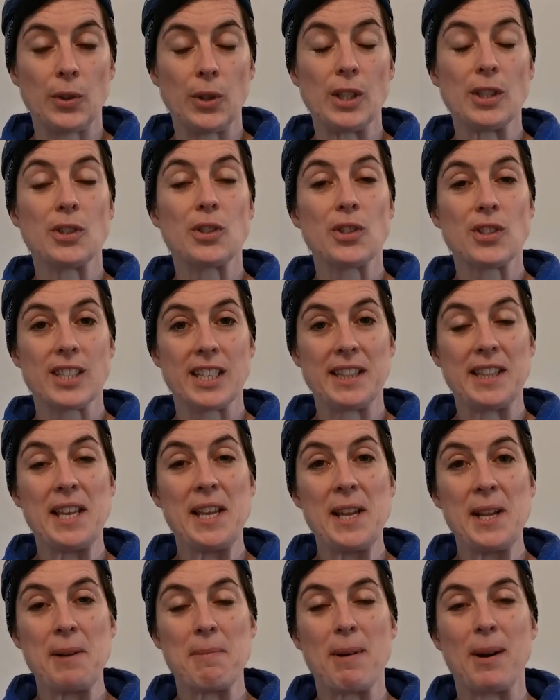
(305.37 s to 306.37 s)
interesting
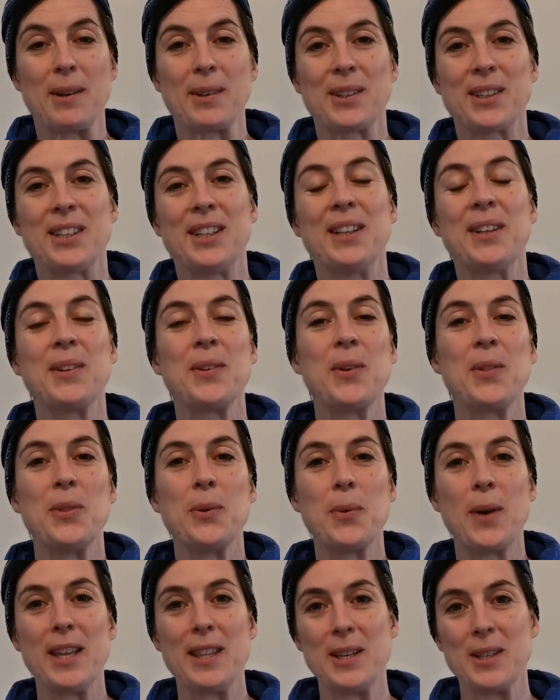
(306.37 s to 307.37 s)
thing about
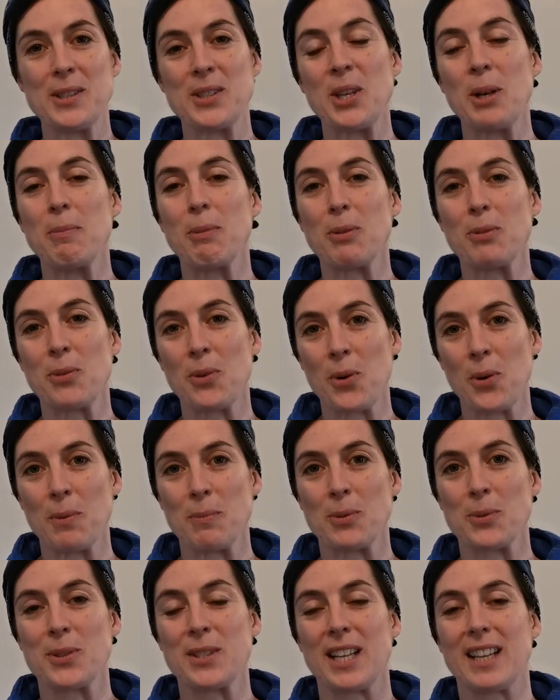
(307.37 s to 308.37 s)
the way the ensemble
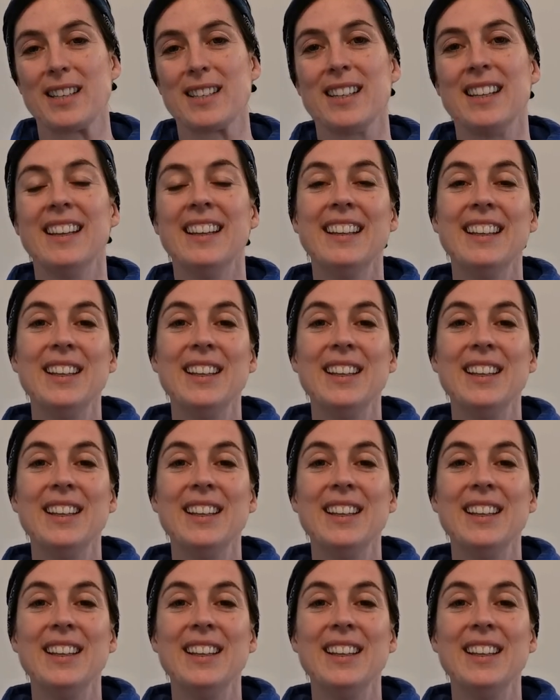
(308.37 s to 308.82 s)
formed is that